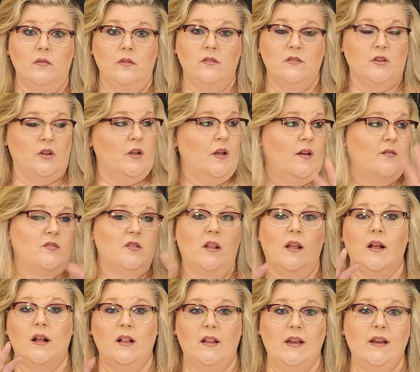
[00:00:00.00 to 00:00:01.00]
So you have to
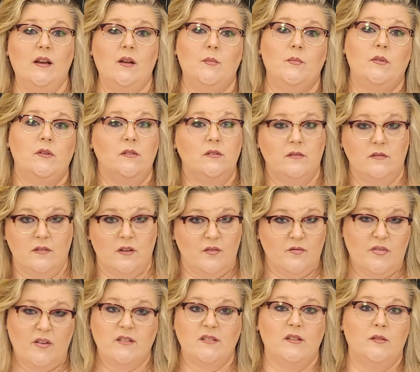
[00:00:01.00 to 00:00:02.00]
like clean them and
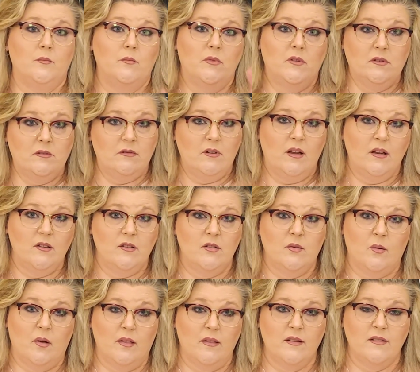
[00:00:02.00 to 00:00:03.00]
fix them and
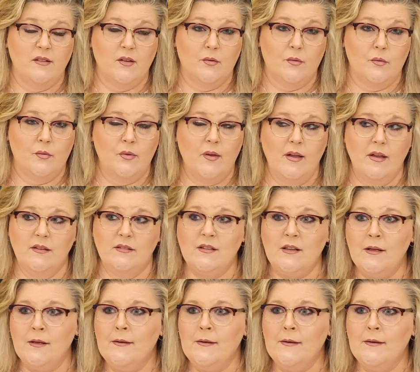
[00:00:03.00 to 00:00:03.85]
do all these other things.